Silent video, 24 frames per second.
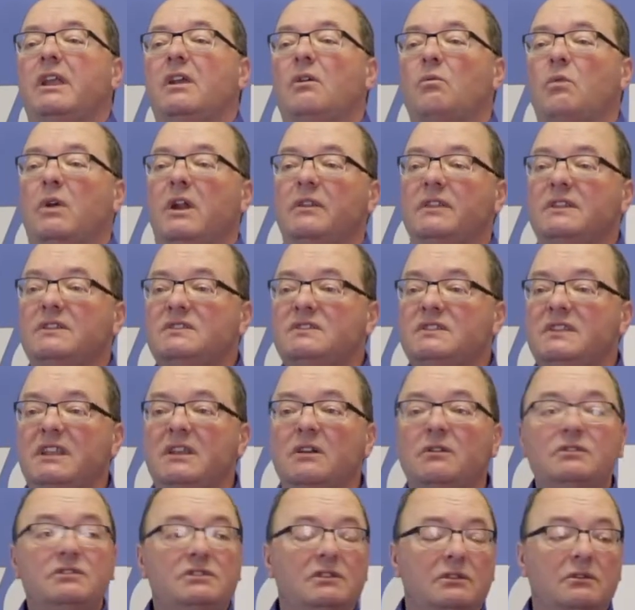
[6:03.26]
where the
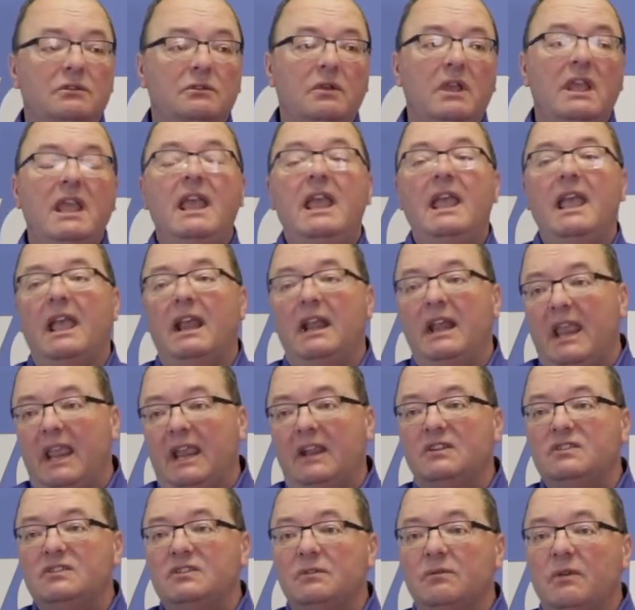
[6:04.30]
CO2 and
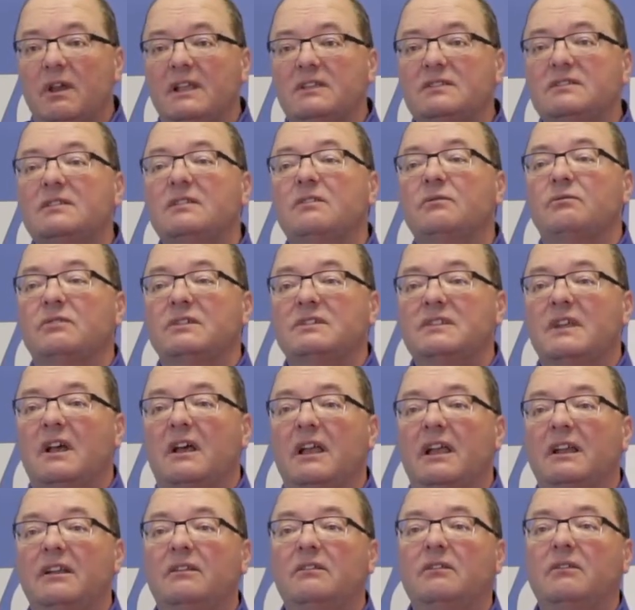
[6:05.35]
H2S
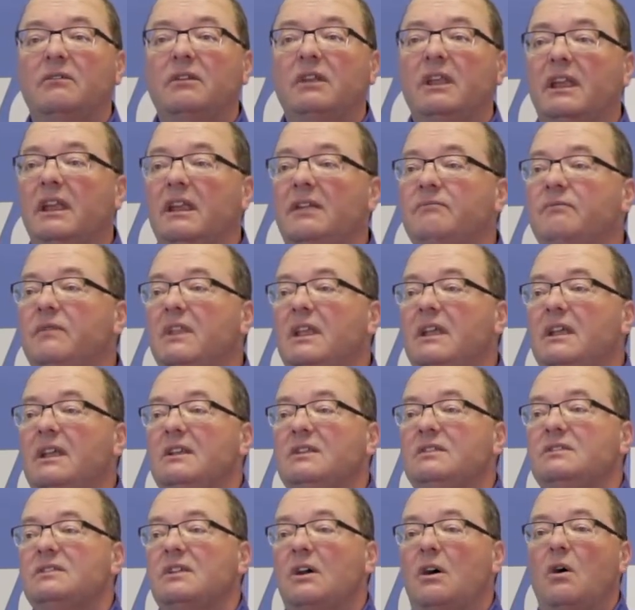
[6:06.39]
reside, okay?
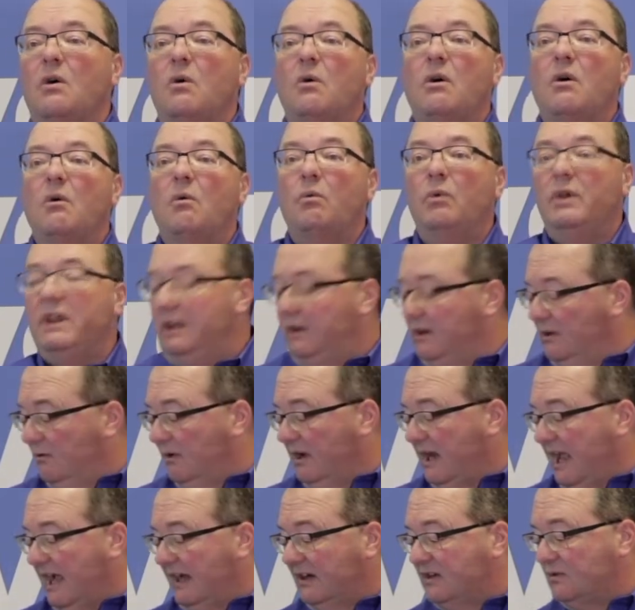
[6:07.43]
So we do
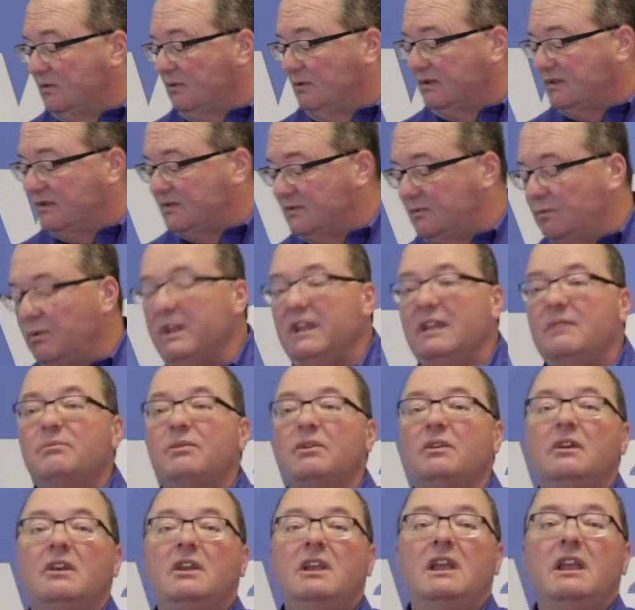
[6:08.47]
an actual sweep
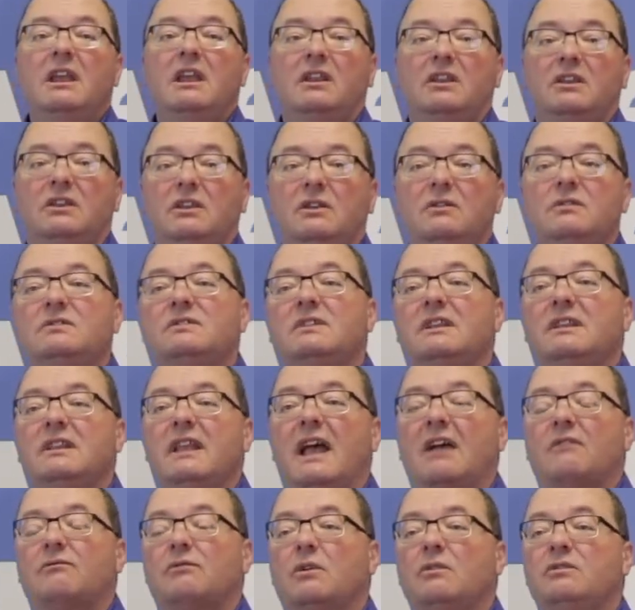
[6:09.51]
using
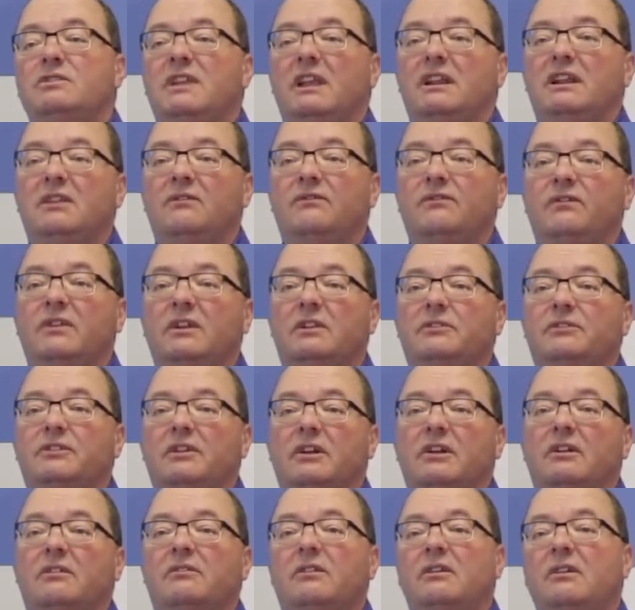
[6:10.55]
that rotating
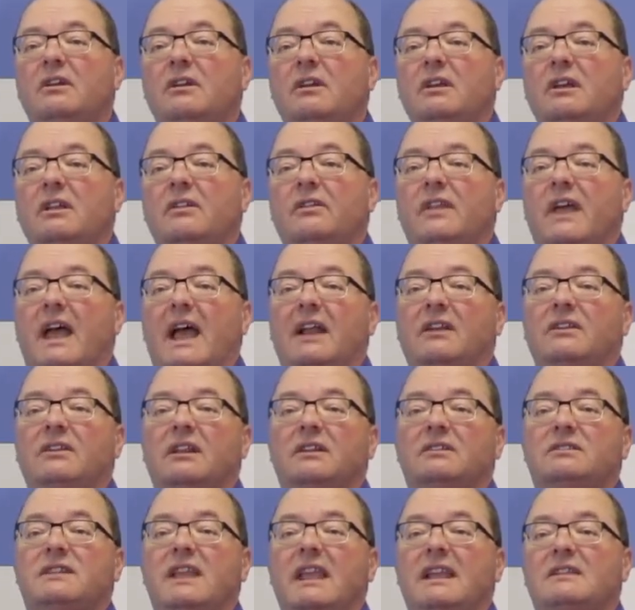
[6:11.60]
filter
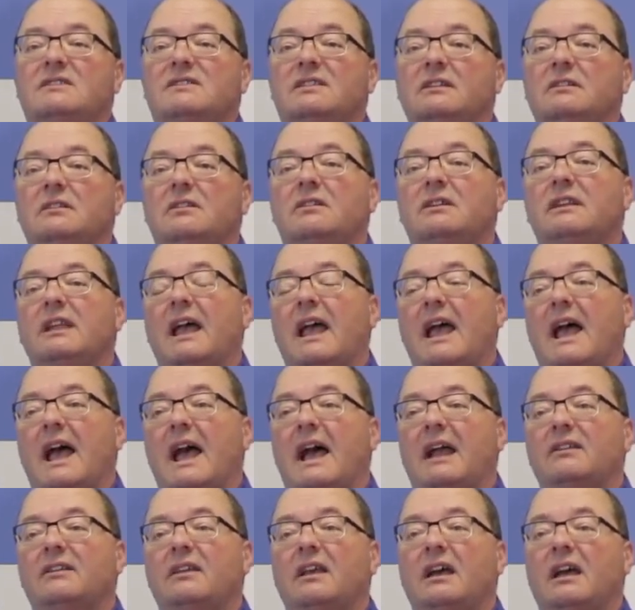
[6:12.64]
that takes a look
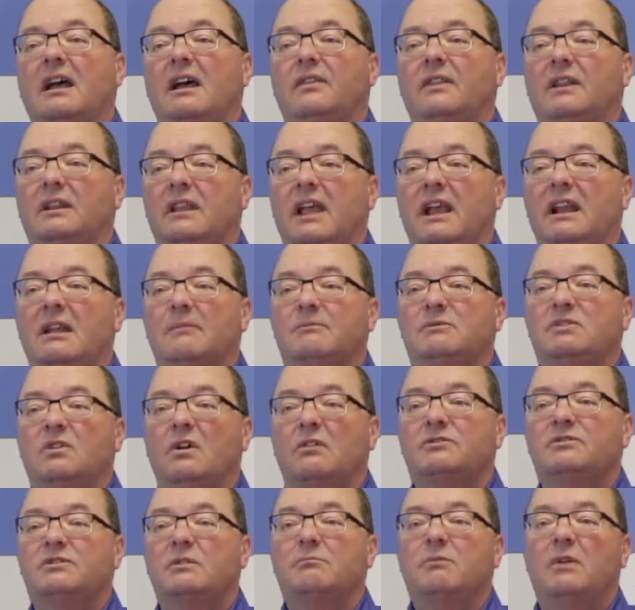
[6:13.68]
at the light
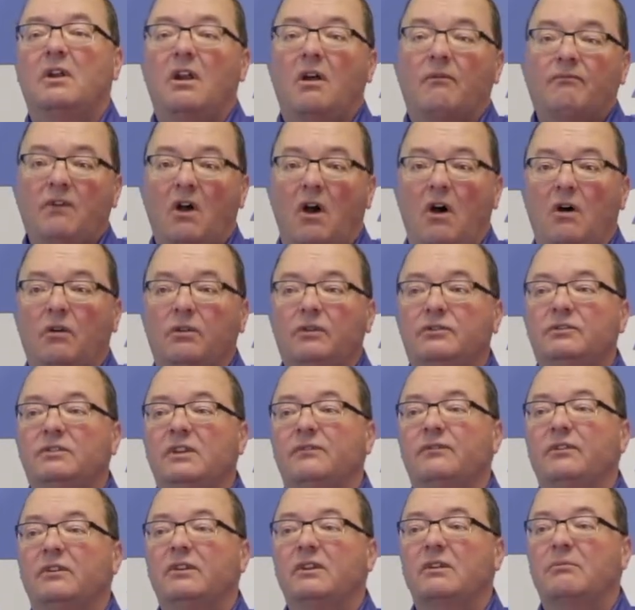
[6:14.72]
absorption of all those
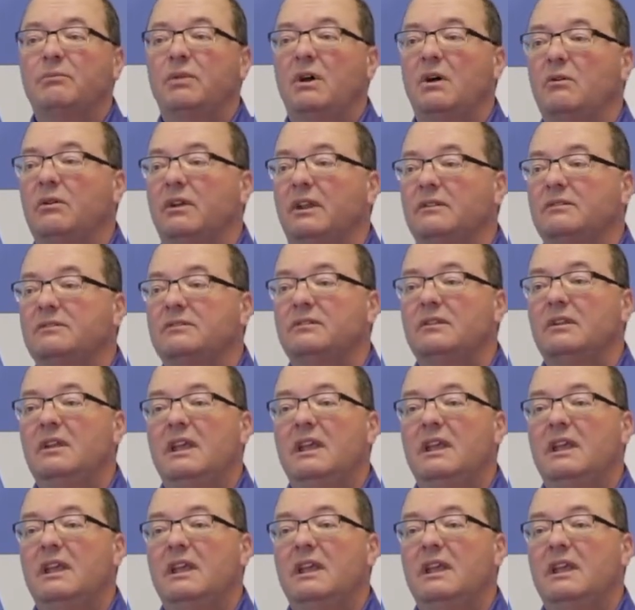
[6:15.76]
different components.